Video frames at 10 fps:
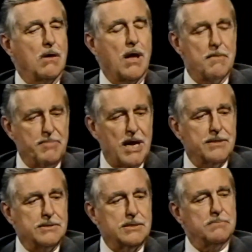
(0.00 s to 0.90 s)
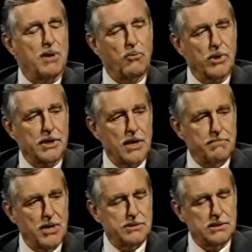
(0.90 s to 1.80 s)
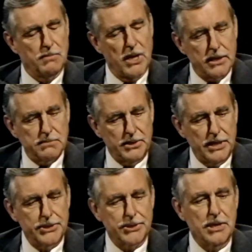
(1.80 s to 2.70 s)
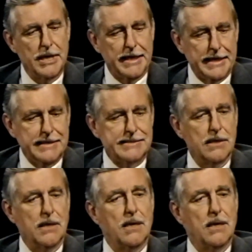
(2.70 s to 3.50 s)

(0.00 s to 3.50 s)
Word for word: hypothesis, my working hypothesis, my explanation is